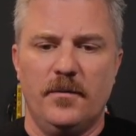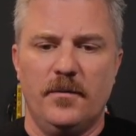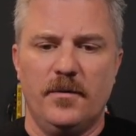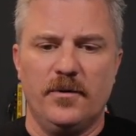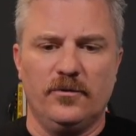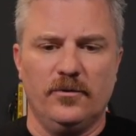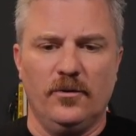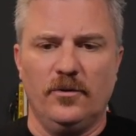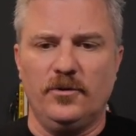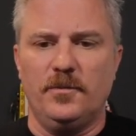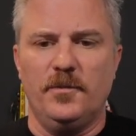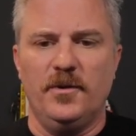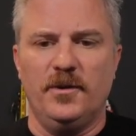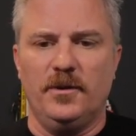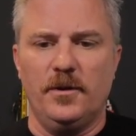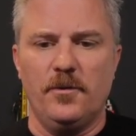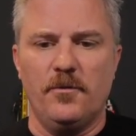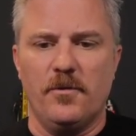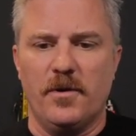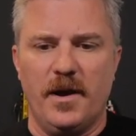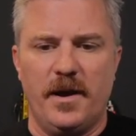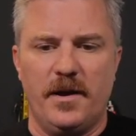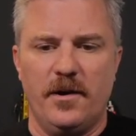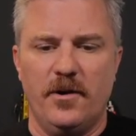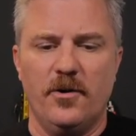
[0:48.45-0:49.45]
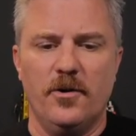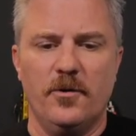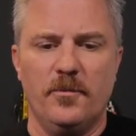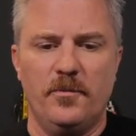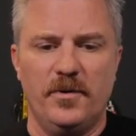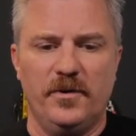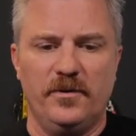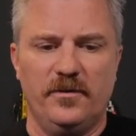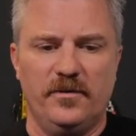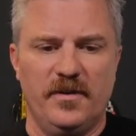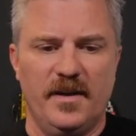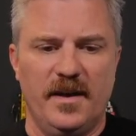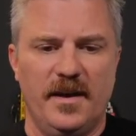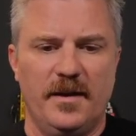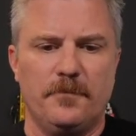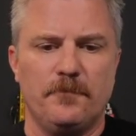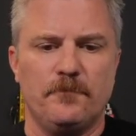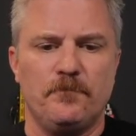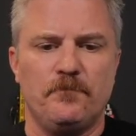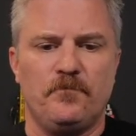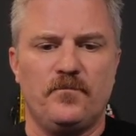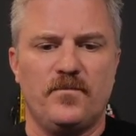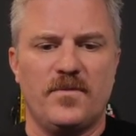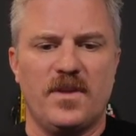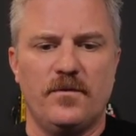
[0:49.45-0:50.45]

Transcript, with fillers: because ultimately what I hope is that